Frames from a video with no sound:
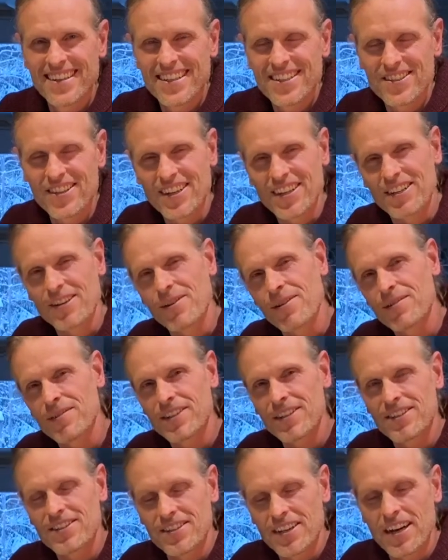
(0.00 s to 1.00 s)
So I'm going to go
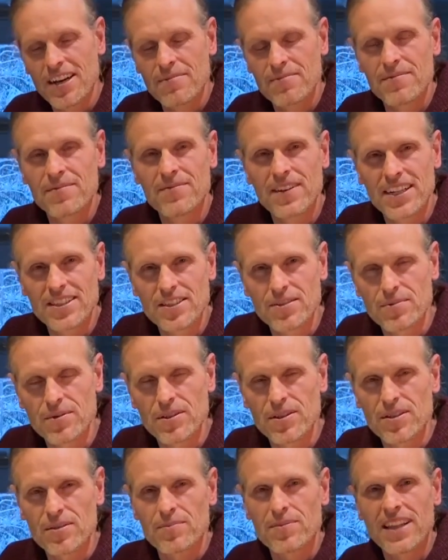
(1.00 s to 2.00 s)
over some
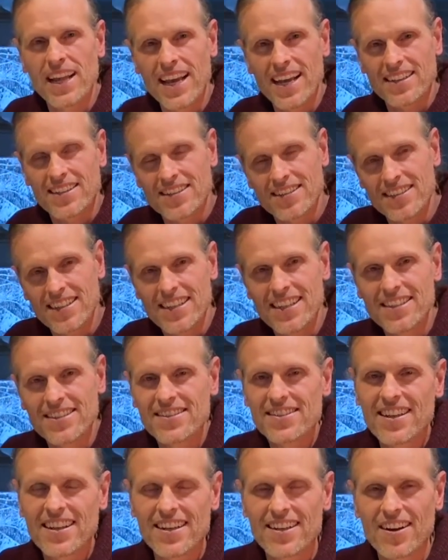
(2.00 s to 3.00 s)
vegetable plant seeds
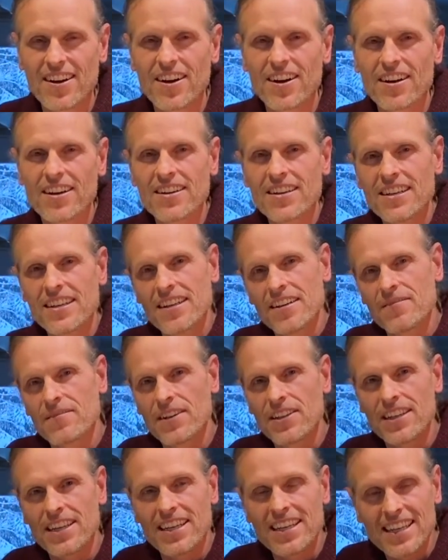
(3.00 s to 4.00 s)
that are
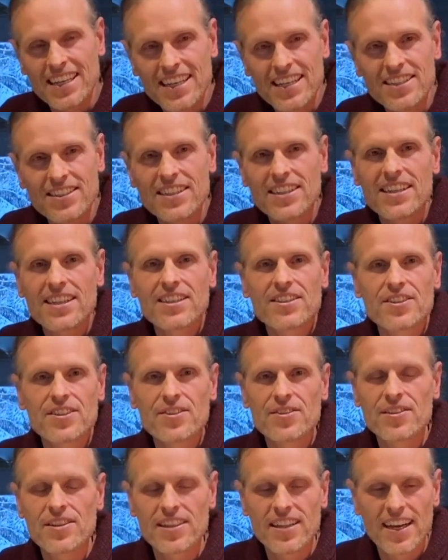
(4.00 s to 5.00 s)
fairly easy
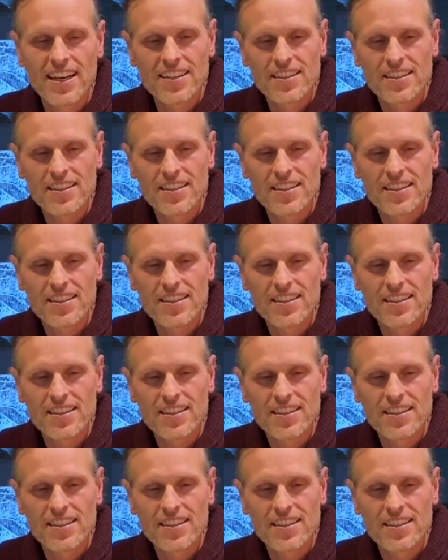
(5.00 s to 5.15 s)
to collect